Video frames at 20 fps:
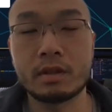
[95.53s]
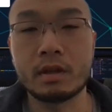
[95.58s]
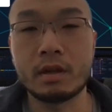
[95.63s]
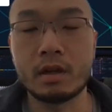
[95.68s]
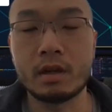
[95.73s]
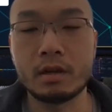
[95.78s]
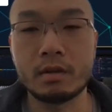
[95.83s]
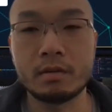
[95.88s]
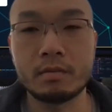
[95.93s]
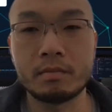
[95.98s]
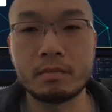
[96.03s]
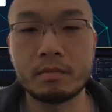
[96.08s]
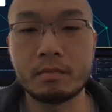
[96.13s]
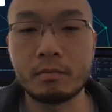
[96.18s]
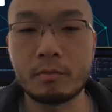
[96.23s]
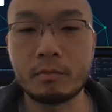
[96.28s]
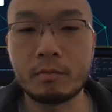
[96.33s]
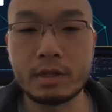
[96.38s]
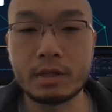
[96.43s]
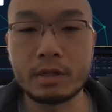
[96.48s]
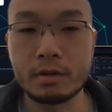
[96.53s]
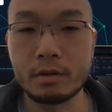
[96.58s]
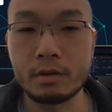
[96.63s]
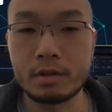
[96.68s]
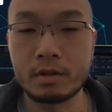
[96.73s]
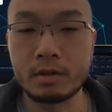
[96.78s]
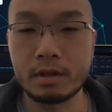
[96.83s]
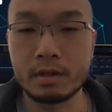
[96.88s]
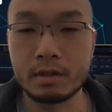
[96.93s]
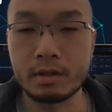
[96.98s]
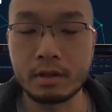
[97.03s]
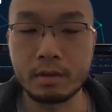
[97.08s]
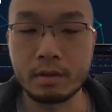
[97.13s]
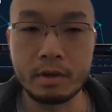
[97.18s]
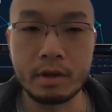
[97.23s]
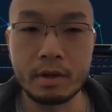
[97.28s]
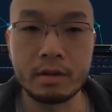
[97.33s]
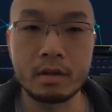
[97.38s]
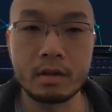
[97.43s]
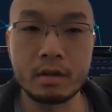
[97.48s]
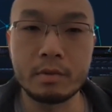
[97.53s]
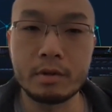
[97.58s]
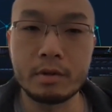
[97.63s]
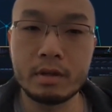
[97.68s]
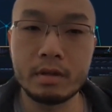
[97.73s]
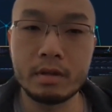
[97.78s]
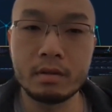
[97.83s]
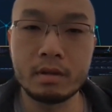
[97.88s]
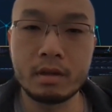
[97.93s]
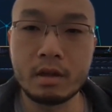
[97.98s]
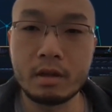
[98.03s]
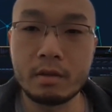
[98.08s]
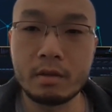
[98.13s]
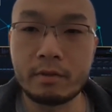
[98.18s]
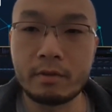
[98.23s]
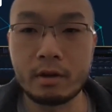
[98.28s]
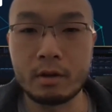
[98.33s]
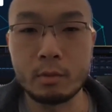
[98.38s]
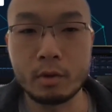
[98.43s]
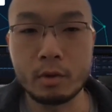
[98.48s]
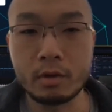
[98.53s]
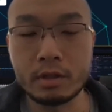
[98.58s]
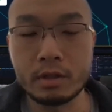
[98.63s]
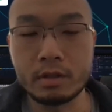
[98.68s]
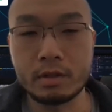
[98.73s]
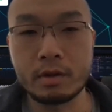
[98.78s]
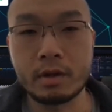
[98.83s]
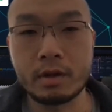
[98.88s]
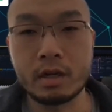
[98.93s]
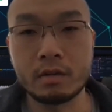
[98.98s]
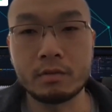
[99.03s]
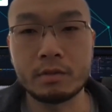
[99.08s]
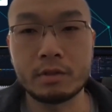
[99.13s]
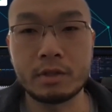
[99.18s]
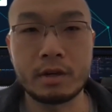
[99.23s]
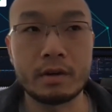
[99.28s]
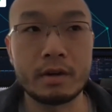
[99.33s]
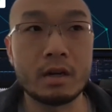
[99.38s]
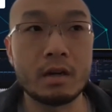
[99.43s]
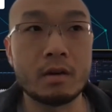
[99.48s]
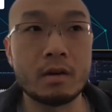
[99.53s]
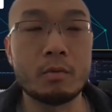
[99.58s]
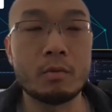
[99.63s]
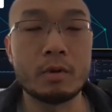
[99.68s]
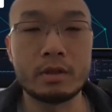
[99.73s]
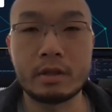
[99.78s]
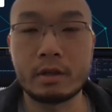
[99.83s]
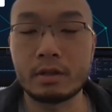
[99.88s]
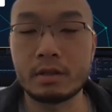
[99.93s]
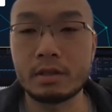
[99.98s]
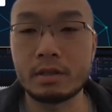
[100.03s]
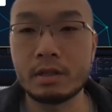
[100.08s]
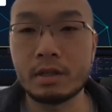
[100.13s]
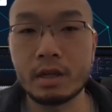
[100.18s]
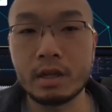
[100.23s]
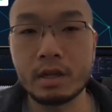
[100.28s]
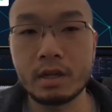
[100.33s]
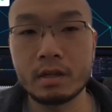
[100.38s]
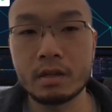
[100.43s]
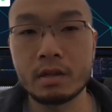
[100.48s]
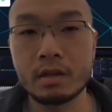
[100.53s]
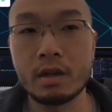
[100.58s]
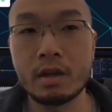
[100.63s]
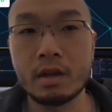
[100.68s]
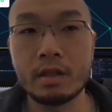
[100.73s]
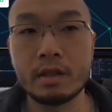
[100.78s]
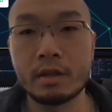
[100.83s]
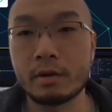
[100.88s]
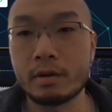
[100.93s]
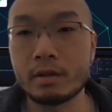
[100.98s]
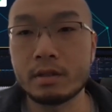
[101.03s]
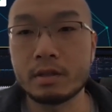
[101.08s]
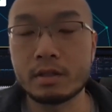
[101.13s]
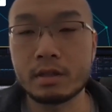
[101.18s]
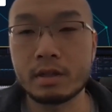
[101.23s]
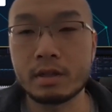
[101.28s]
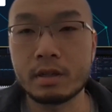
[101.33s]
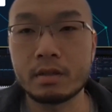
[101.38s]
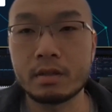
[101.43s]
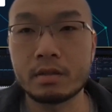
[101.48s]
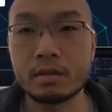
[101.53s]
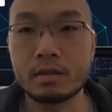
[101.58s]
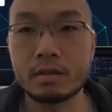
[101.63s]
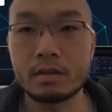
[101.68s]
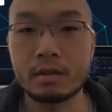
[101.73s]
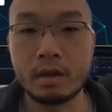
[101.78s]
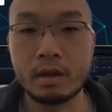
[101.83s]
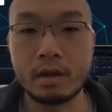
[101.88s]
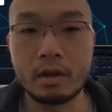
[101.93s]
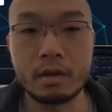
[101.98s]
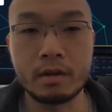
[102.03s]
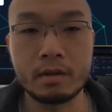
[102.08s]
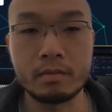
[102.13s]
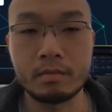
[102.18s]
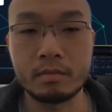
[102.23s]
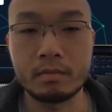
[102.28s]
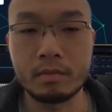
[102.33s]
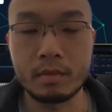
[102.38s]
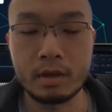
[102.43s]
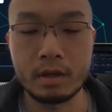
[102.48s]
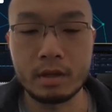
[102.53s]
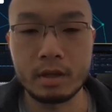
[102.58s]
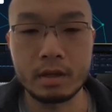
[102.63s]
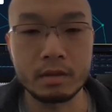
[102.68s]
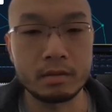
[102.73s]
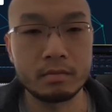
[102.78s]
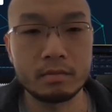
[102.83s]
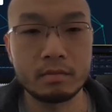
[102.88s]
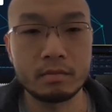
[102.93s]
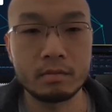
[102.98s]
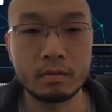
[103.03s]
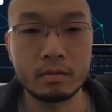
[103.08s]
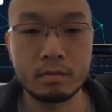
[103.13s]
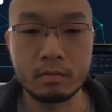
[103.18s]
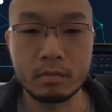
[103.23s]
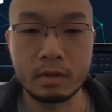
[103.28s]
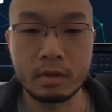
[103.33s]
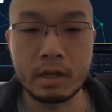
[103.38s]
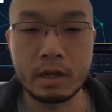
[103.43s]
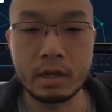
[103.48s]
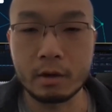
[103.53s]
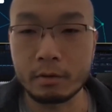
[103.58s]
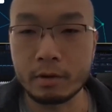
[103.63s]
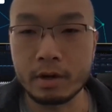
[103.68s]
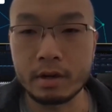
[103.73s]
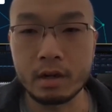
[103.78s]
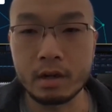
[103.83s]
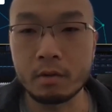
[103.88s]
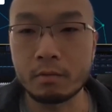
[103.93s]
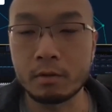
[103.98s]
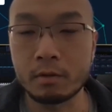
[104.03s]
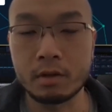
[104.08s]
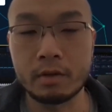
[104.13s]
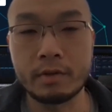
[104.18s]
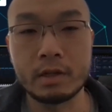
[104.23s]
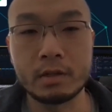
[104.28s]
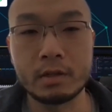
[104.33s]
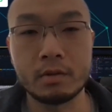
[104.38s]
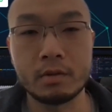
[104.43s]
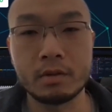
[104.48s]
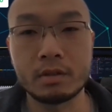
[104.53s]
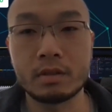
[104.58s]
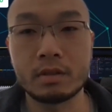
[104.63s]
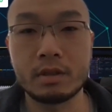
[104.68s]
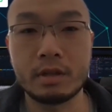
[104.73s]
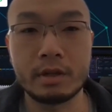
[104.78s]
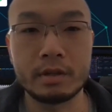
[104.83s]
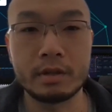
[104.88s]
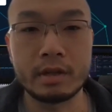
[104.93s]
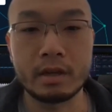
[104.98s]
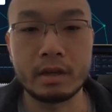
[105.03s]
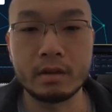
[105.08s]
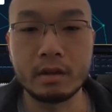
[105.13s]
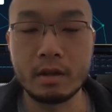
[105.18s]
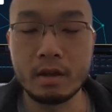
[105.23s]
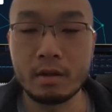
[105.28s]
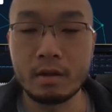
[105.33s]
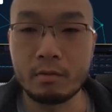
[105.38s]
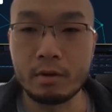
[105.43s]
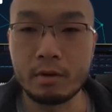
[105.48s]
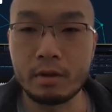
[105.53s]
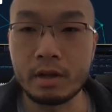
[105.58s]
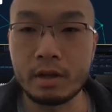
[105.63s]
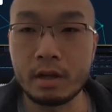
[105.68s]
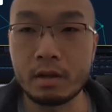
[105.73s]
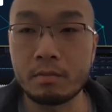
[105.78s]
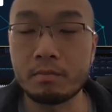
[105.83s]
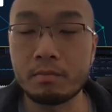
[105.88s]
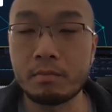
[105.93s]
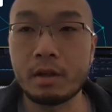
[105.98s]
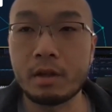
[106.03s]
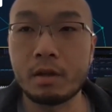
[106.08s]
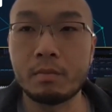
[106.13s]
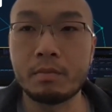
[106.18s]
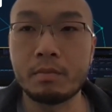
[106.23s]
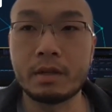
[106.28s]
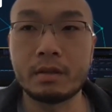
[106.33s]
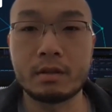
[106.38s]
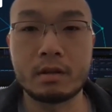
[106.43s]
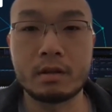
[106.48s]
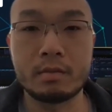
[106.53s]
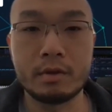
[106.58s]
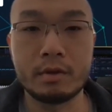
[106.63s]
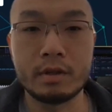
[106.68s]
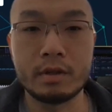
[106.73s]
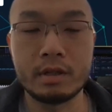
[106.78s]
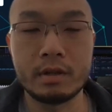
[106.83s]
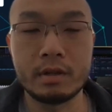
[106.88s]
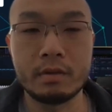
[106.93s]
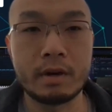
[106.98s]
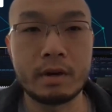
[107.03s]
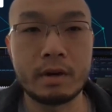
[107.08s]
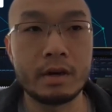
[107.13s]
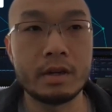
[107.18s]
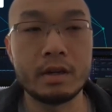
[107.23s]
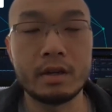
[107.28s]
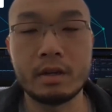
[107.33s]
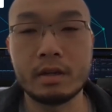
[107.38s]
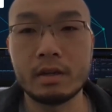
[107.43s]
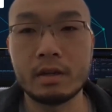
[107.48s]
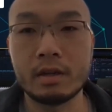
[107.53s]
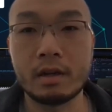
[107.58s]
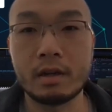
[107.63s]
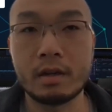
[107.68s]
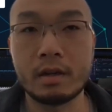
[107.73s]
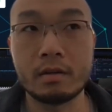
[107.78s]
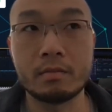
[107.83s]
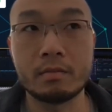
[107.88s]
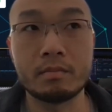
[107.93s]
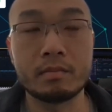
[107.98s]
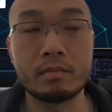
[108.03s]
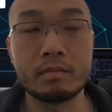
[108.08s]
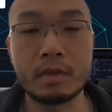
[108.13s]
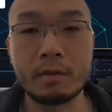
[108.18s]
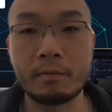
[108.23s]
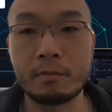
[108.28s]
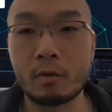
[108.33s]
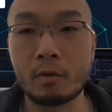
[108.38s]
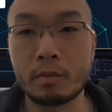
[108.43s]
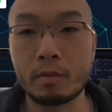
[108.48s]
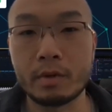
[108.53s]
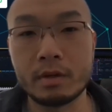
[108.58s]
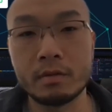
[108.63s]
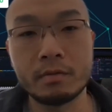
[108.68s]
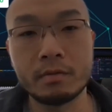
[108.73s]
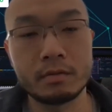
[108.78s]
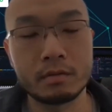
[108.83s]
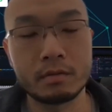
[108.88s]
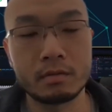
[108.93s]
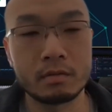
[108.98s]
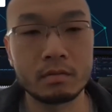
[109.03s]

um, researchers in, in, the community, very willing to kind of share out what they're seeing, their insights. Um, yeah, a lot of great helpful individuals here that really help help make the community very um, informative